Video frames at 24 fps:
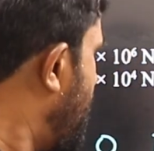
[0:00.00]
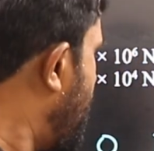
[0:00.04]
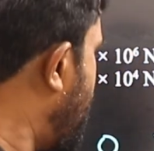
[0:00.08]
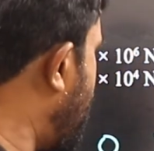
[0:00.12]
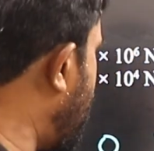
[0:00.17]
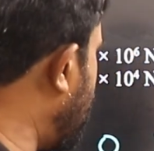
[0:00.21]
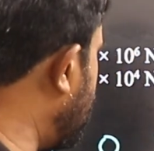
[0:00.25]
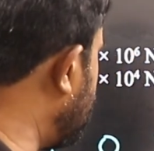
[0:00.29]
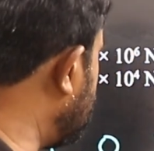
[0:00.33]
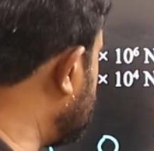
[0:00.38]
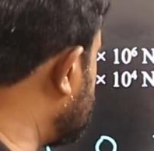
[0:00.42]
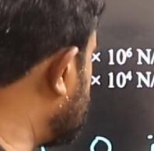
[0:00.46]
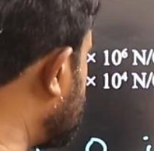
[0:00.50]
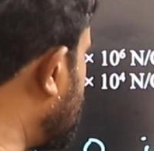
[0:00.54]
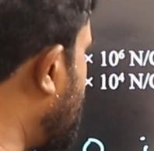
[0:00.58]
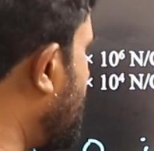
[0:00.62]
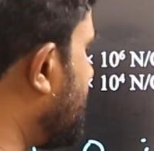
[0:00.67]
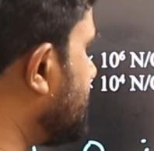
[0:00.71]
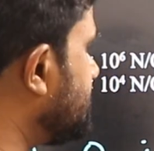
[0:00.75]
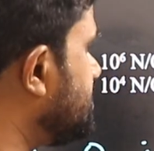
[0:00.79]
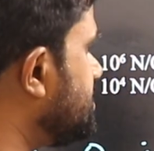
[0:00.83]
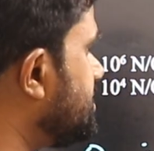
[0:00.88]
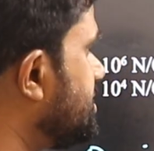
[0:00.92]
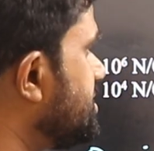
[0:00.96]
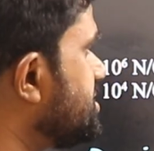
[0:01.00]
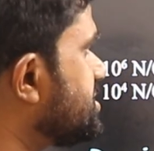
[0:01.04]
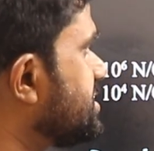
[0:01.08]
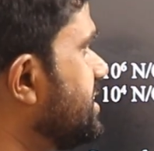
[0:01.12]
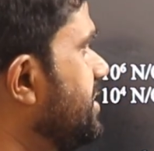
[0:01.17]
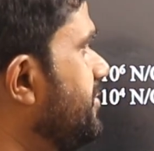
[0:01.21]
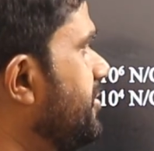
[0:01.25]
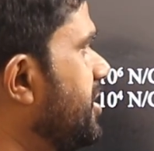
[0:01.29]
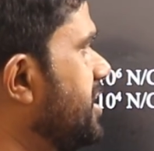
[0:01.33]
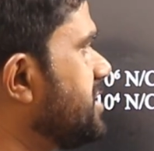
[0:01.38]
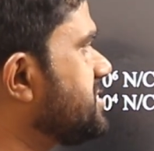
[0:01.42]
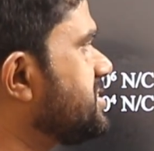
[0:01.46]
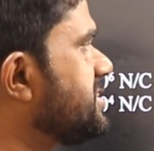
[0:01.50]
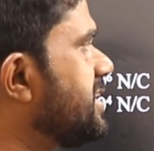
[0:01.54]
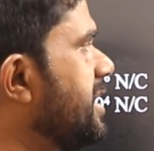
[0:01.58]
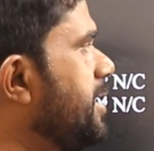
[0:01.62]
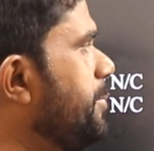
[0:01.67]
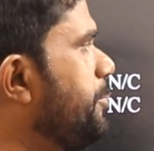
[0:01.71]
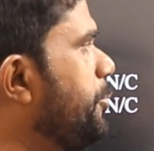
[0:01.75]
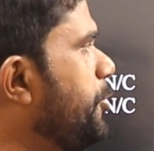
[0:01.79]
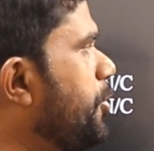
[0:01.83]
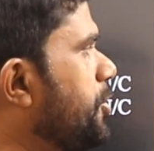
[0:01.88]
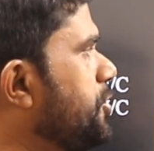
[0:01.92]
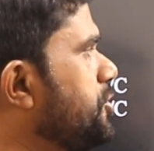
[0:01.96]
and charge it is given as
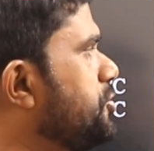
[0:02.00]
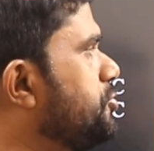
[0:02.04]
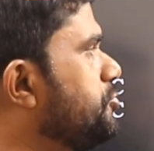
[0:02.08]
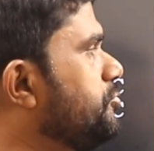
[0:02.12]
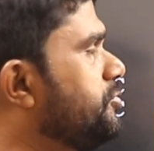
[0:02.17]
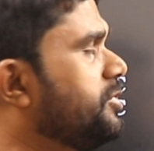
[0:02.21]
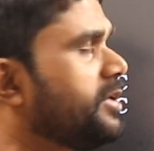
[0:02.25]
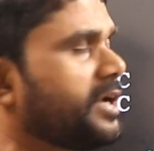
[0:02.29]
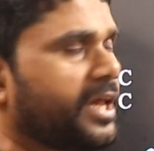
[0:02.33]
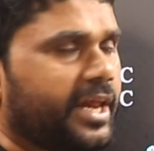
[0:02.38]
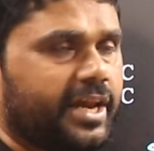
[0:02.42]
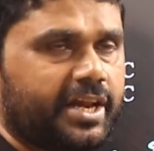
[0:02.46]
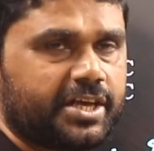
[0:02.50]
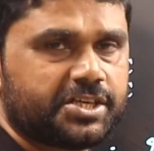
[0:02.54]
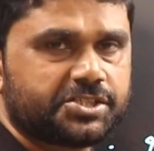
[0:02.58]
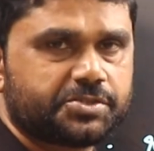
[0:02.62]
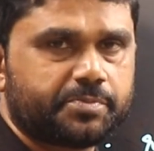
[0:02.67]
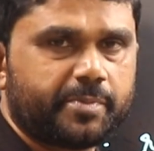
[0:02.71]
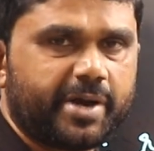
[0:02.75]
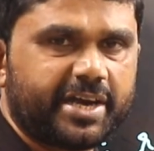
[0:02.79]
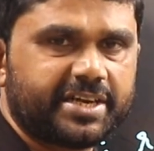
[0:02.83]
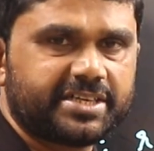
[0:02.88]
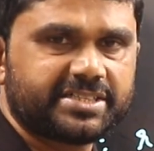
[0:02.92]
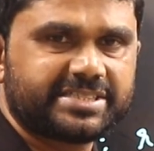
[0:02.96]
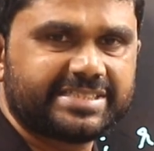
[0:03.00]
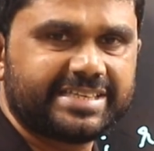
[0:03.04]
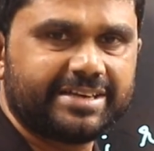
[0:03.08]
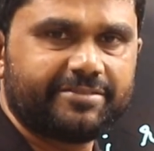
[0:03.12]
3.2 into 10 raised minus